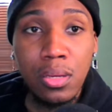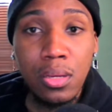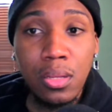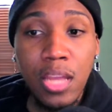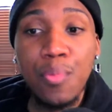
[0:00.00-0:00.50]

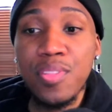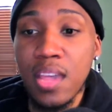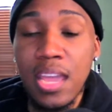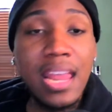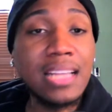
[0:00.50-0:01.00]
They were
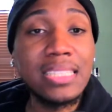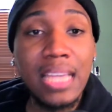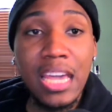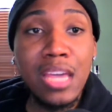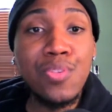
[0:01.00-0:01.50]
saying that
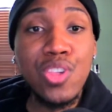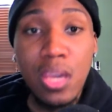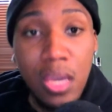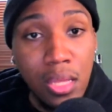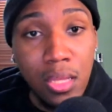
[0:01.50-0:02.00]
same
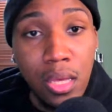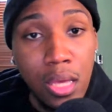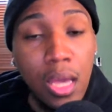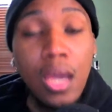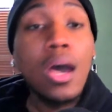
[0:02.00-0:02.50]
shit
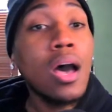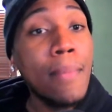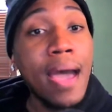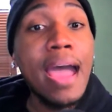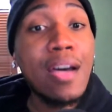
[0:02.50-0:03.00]

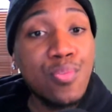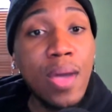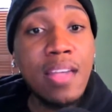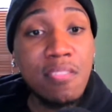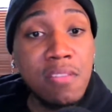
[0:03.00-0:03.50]
about
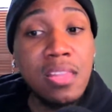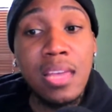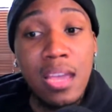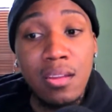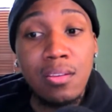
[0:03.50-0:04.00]
Housewives of
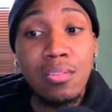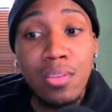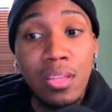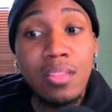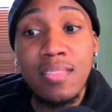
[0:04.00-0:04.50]
Atlanta,
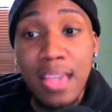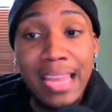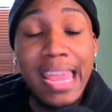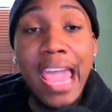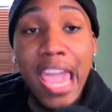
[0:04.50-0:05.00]
saying
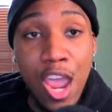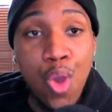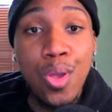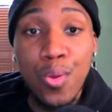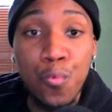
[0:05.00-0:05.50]
that
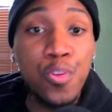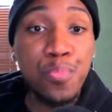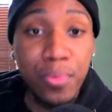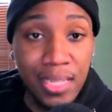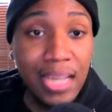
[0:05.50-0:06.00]
Eric was
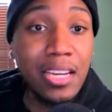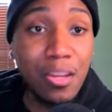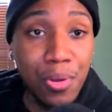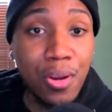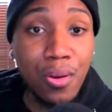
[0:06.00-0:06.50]
protecting
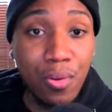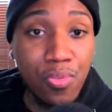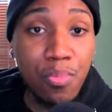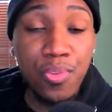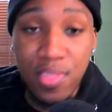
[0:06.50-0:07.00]
them
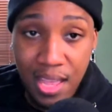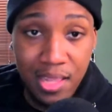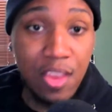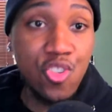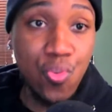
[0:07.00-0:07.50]
girls,
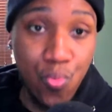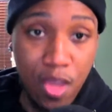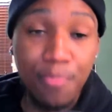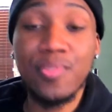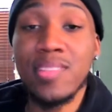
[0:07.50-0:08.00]
protecting
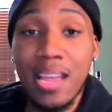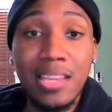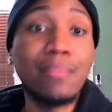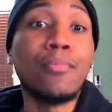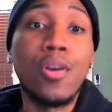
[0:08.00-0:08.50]
Sheree,
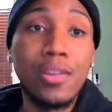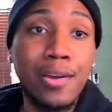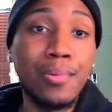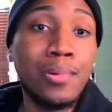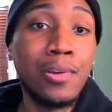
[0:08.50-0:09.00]
protecting
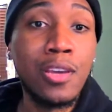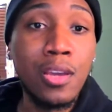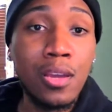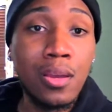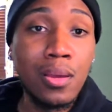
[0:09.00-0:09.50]
Marlo,
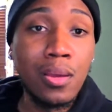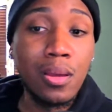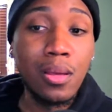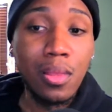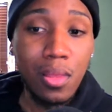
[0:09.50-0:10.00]

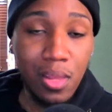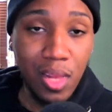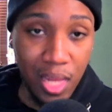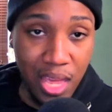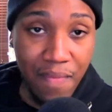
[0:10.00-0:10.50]

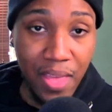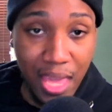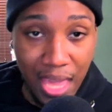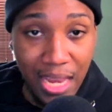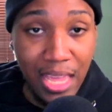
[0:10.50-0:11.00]
leaving
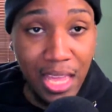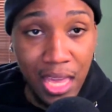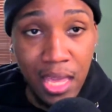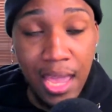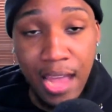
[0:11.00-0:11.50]
Kandi and
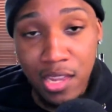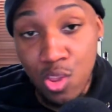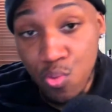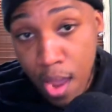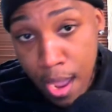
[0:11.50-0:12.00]
King out to dry.